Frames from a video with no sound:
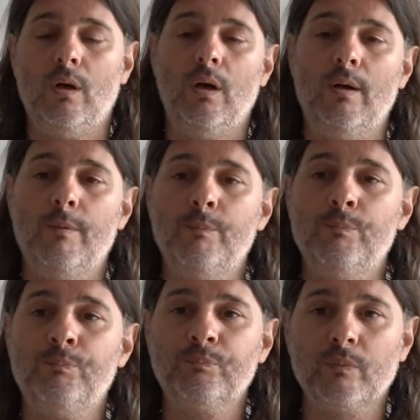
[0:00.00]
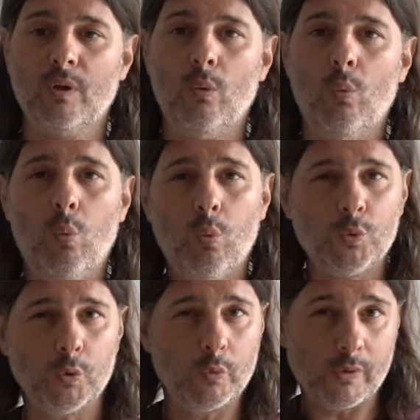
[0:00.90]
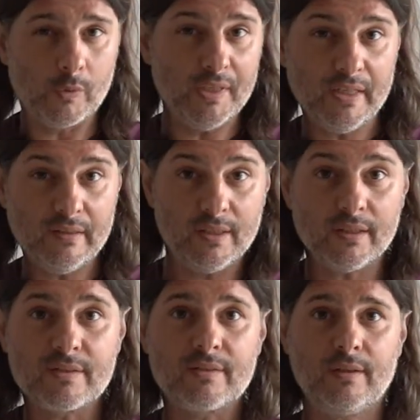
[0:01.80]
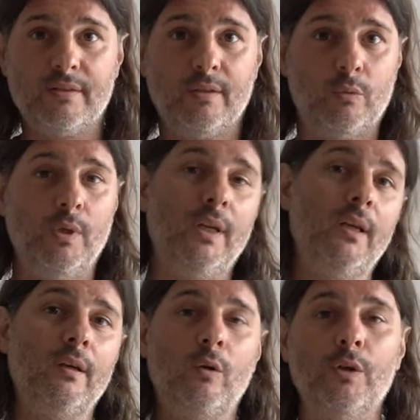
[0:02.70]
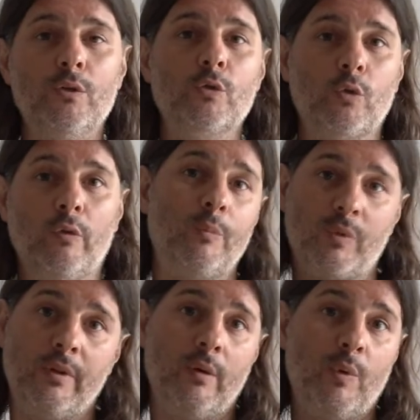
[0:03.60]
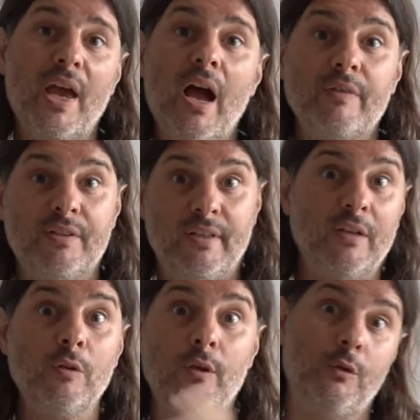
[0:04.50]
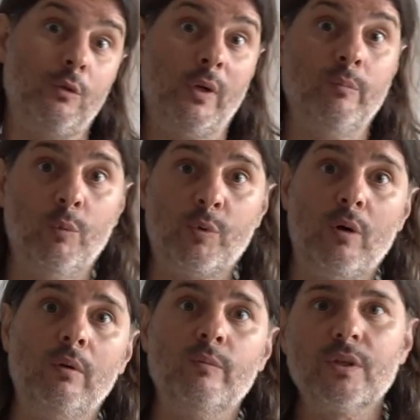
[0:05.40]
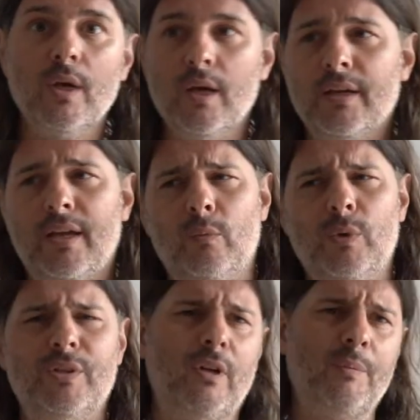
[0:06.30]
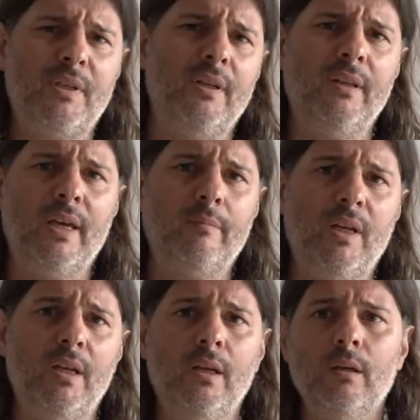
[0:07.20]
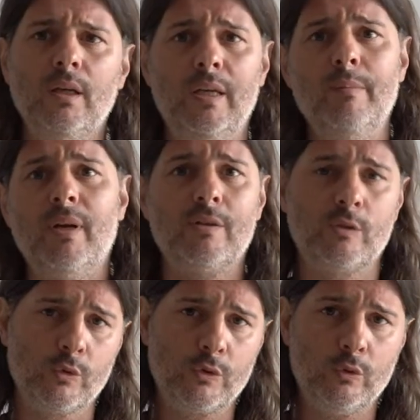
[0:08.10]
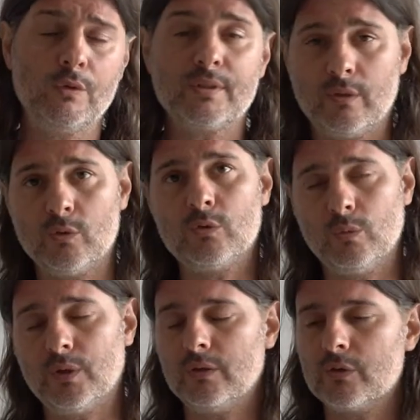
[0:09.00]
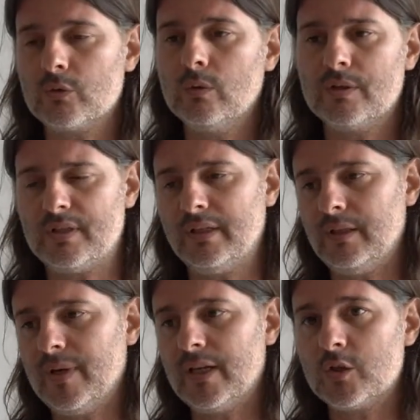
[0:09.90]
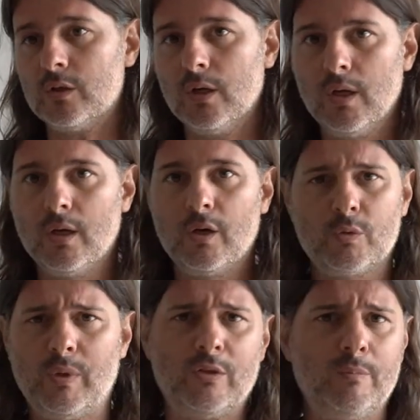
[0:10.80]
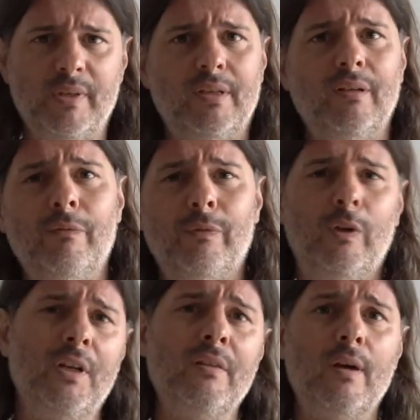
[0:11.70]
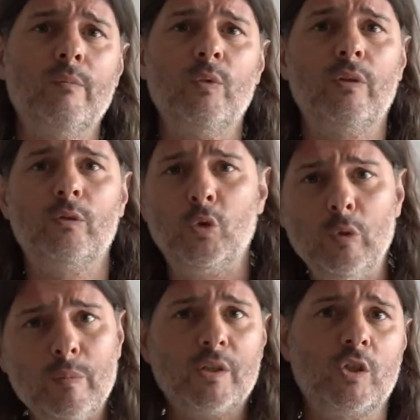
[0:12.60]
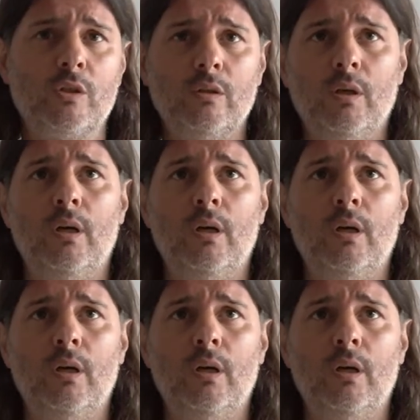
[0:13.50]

Do we really need this? Is it really going to solve the problem that we have? Is it actually going to create more problems? Can we stop sending that many emails to students? I used to work in a school as an IT manager, because we are just basically flooding them with too much